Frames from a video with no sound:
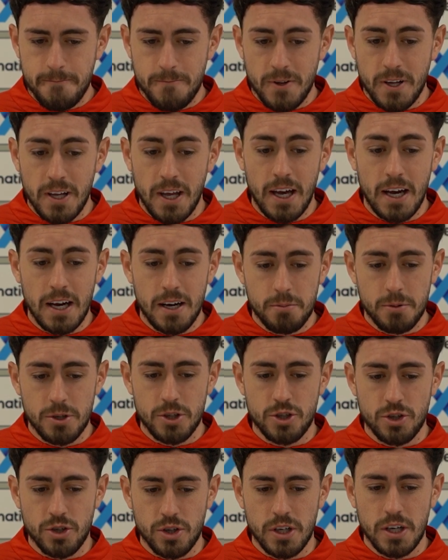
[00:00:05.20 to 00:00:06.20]
Yeah, I'm
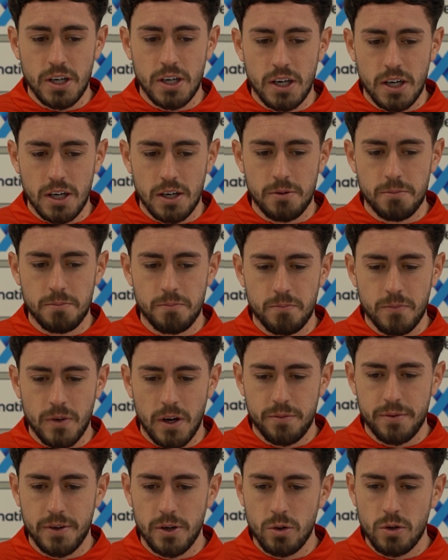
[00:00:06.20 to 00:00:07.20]
enjoying it.
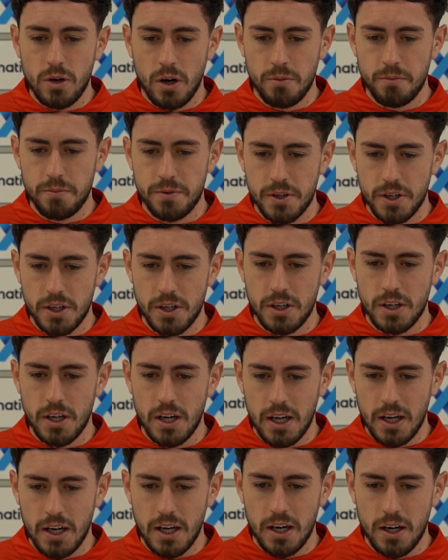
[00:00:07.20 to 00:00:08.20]
I feel confident
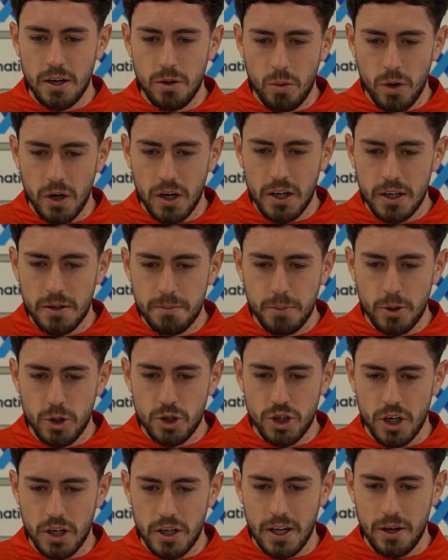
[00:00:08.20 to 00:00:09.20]
and I want to
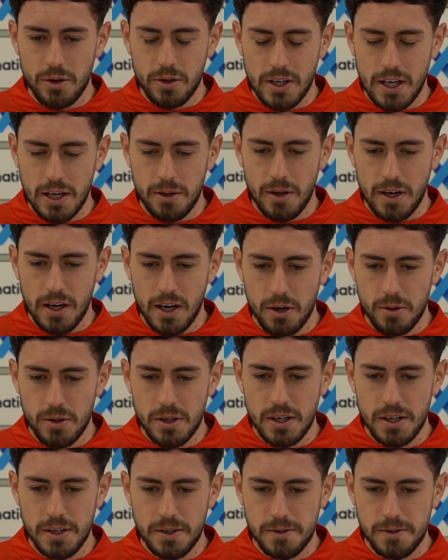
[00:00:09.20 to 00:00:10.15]
push on now and keep that going.